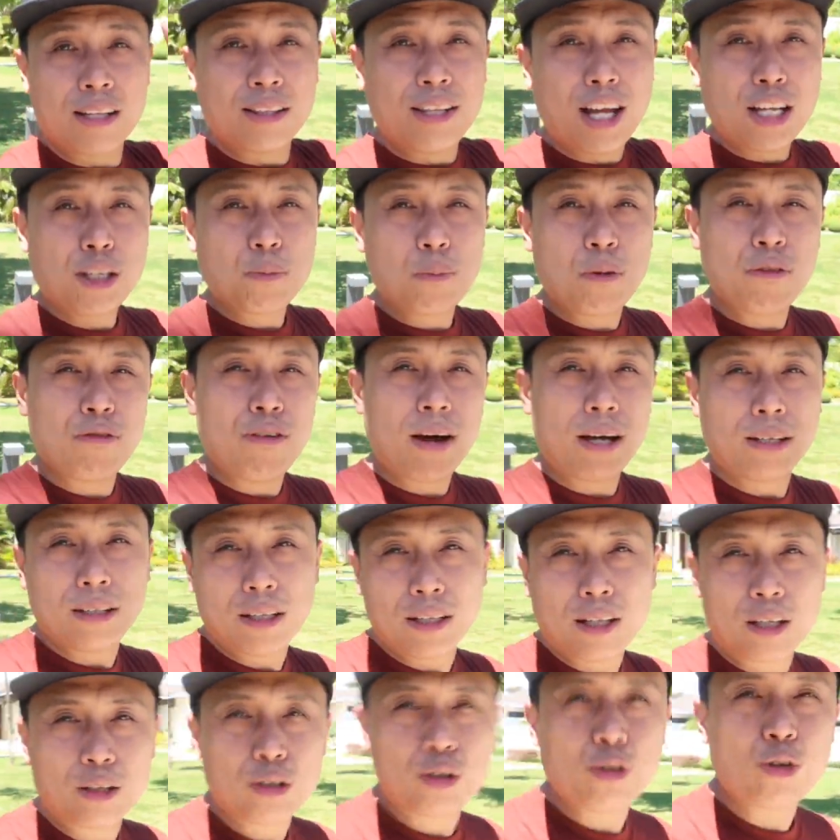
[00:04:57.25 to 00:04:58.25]
That's
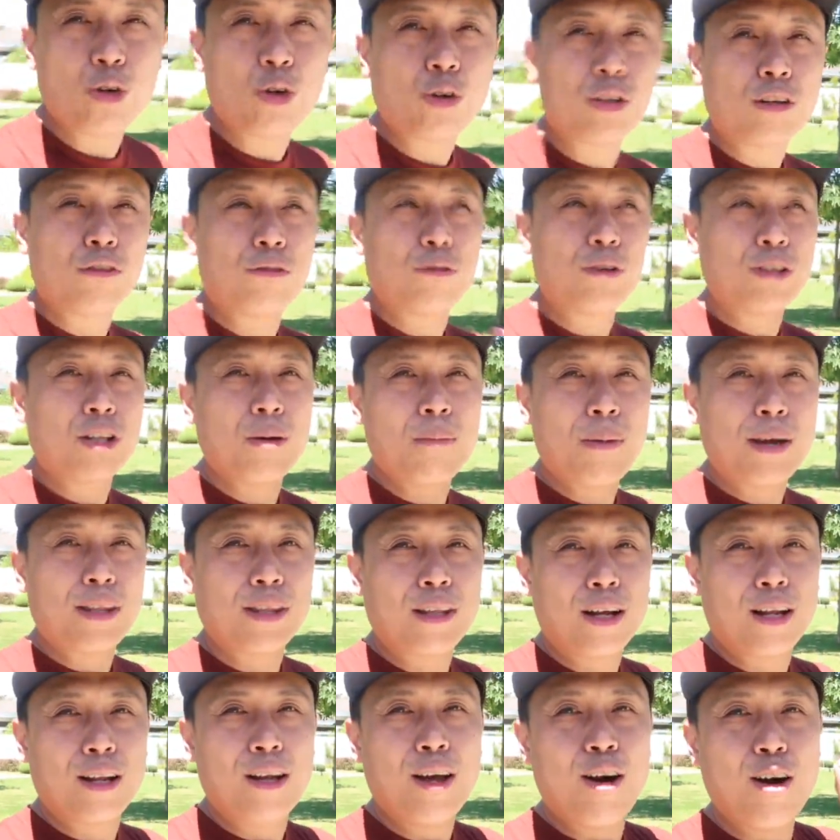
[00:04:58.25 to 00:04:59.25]
provided that you know the
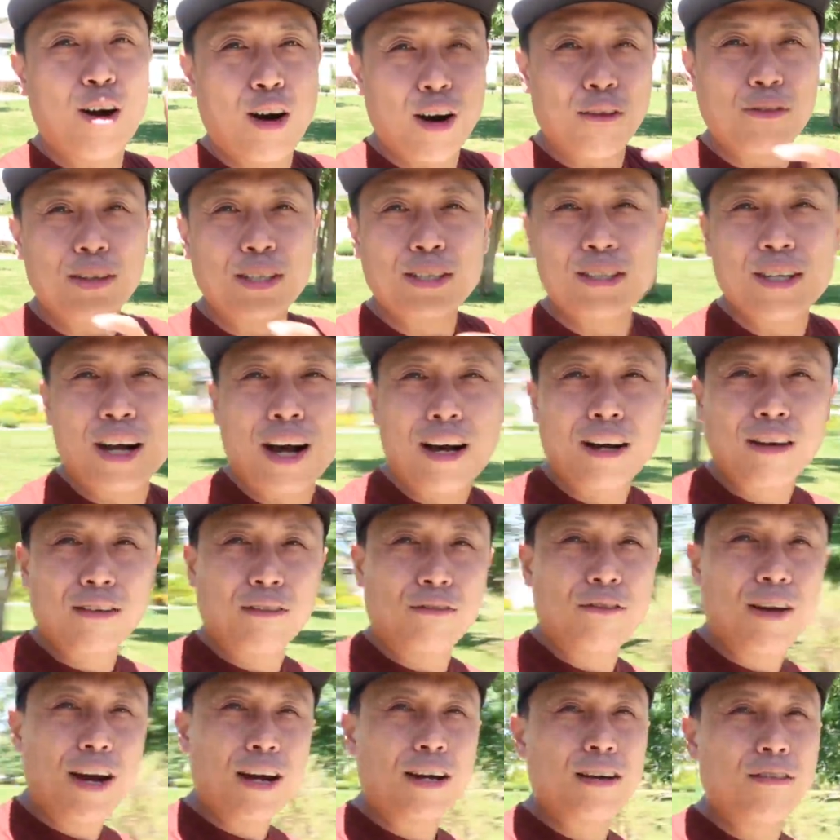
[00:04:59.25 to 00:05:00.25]
fundamental of the stock
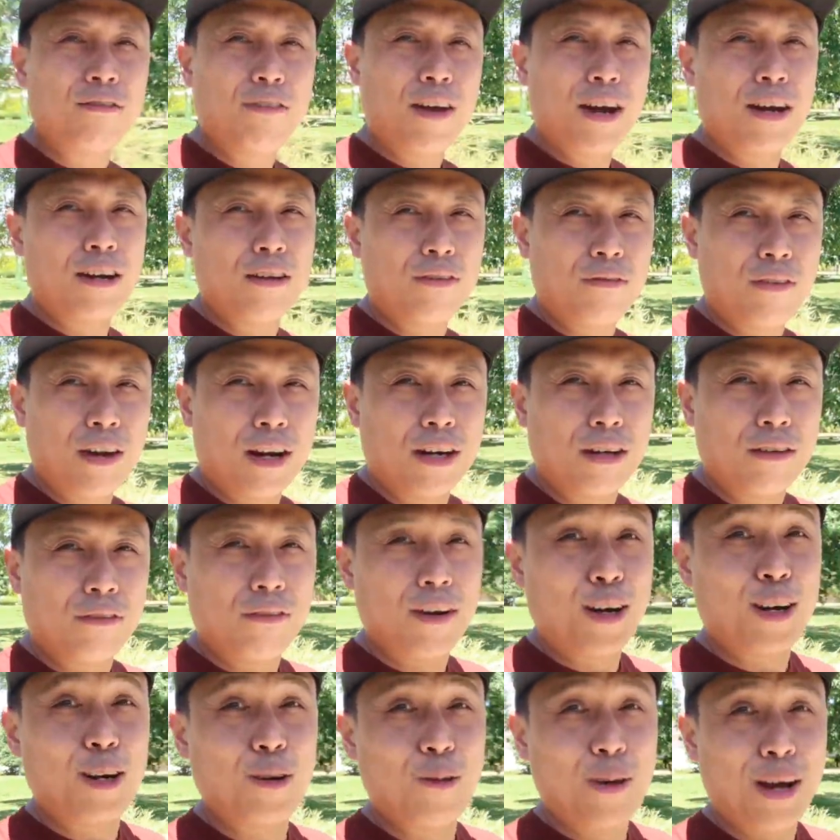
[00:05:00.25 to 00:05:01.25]
very, very, very,
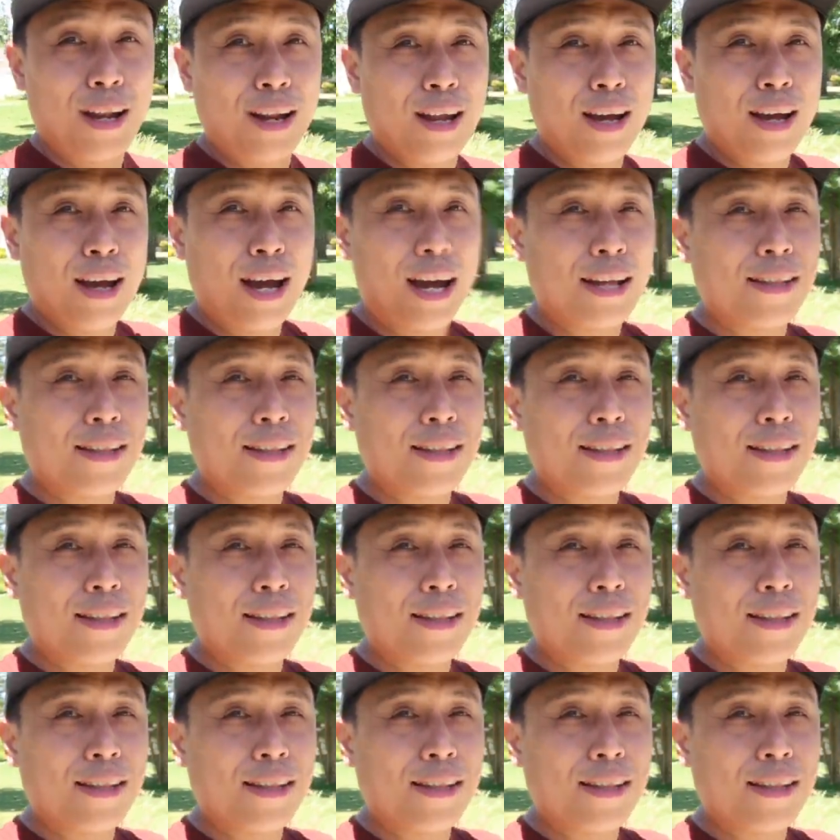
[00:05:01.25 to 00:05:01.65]
very well.